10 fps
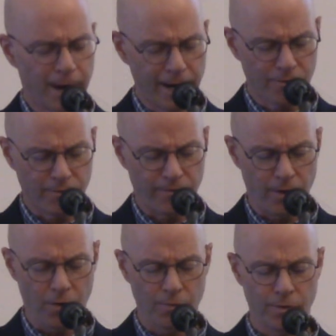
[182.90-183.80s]

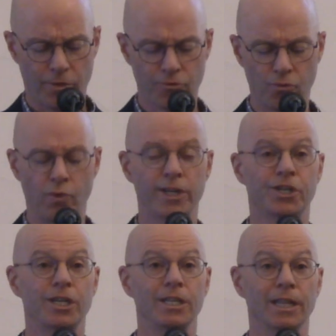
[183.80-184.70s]
microphone through
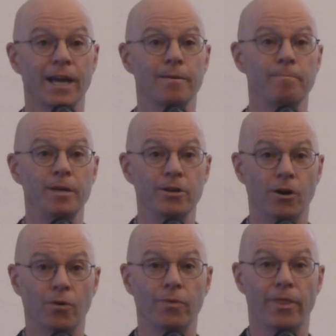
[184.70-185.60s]
which he let it be
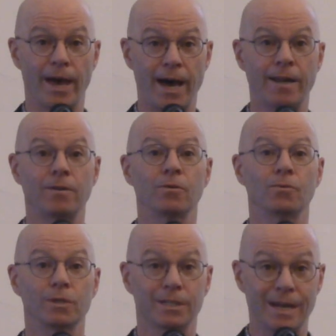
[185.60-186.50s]
known
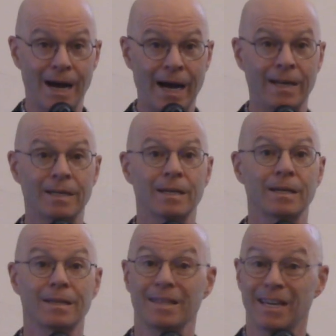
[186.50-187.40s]
that was
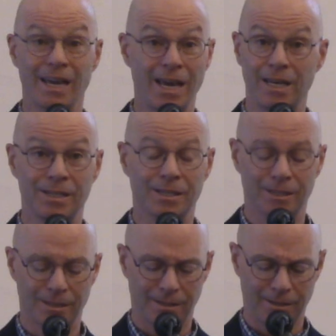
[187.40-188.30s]
not the
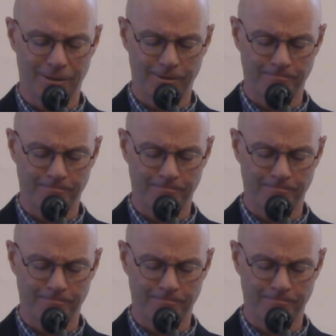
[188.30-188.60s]
case.